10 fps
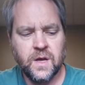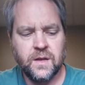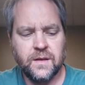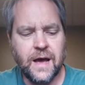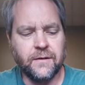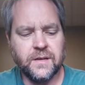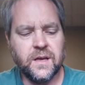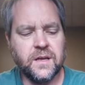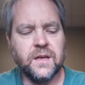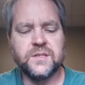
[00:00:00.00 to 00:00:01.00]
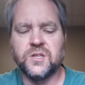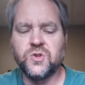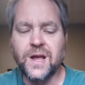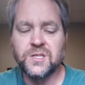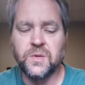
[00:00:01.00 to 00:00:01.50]
Now, it's
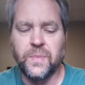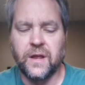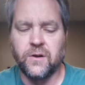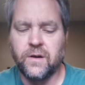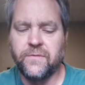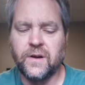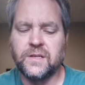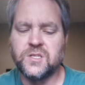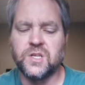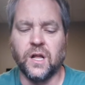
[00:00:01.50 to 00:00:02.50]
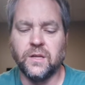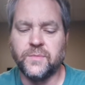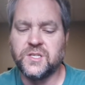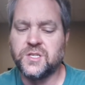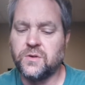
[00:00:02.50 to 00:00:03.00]
addressed to Peter in a fairly solemn
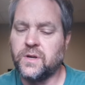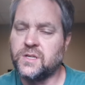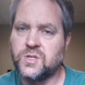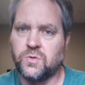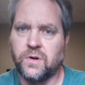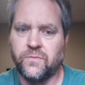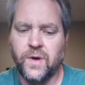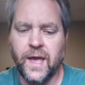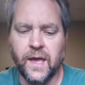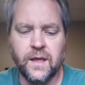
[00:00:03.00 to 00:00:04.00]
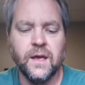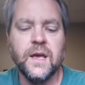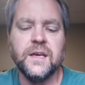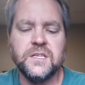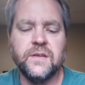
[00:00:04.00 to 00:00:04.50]
and serious sort of way.
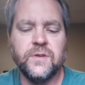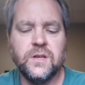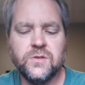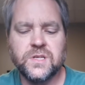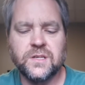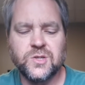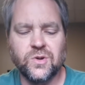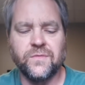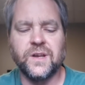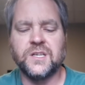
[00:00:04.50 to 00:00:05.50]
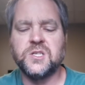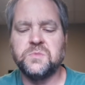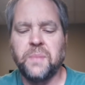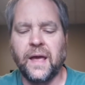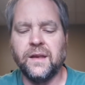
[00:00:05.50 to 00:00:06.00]
He's even using sort of an
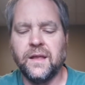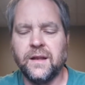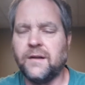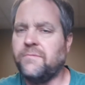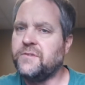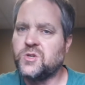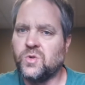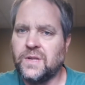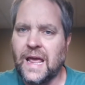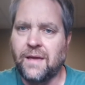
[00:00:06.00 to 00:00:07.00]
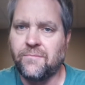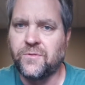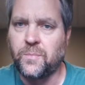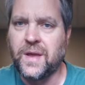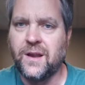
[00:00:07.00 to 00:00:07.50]
expanded and official name
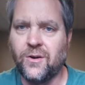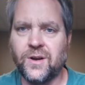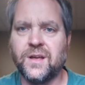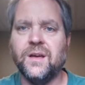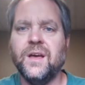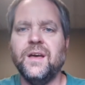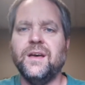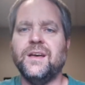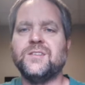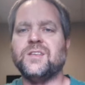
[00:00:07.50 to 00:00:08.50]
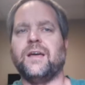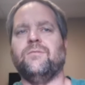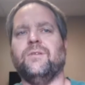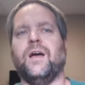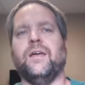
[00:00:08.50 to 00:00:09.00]
for Peter. It's like,
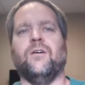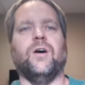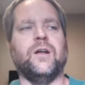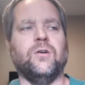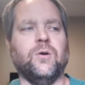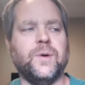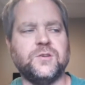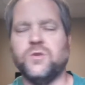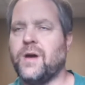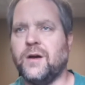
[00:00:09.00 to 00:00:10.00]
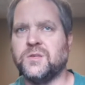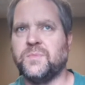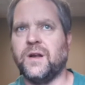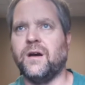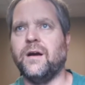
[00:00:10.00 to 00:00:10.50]
I don't know about your house,
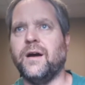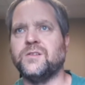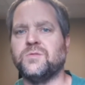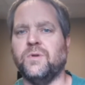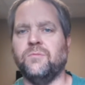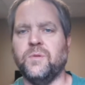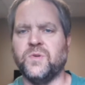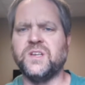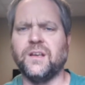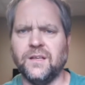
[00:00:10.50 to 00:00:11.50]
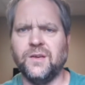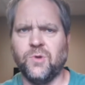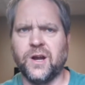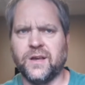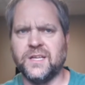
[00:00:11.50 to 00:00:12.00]
but in our house, when we particularly
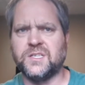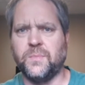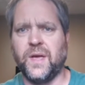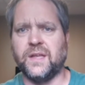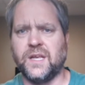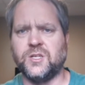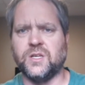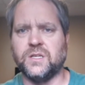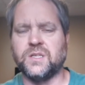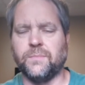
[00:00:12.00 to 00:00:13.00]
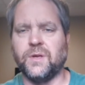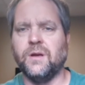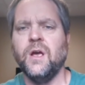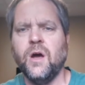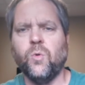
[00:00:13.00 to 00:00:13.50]
want our kids to pay attention to something,
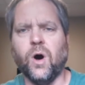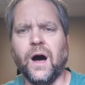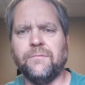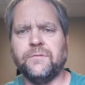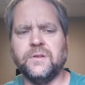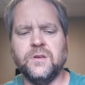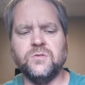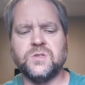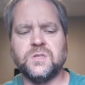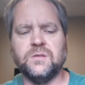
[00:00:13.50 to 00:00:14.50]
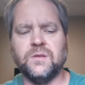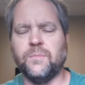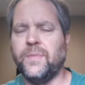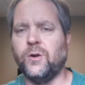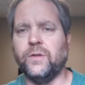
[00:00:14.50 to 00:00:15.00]
we'll often use their
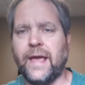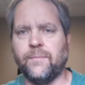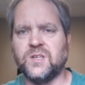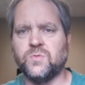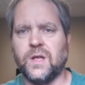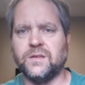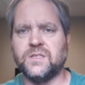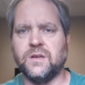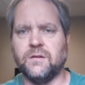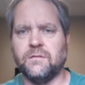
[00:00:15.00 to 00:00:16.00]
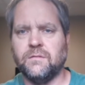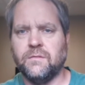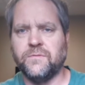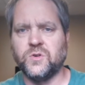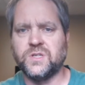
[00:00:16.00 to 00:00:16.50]
middle name as well as their
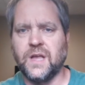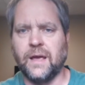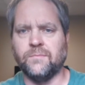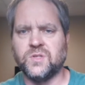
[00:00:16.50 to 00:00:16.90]
first name.